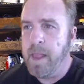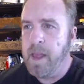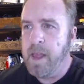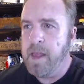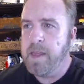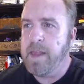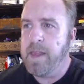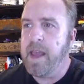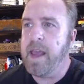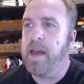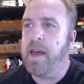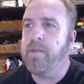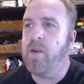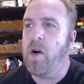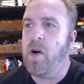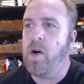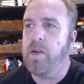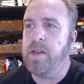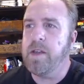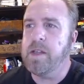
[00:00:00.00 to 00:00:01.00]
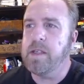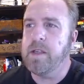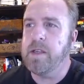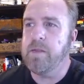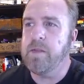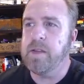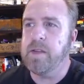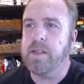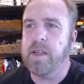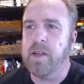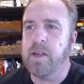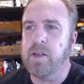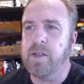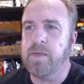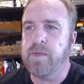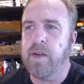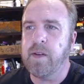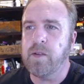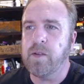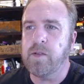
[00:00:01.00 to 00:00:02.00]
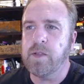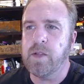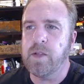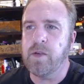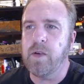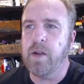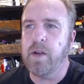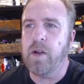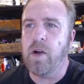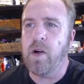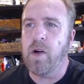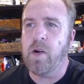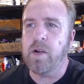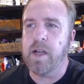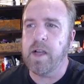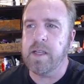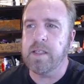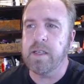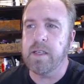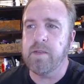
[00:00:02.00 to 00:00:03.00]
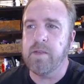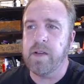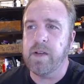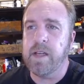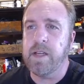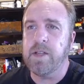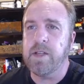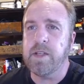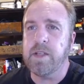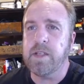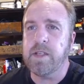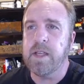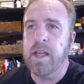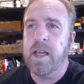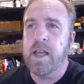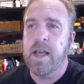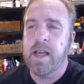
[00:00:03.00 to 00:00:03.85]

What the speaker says: they have all these different sales funnels that are in all kinds of different niches.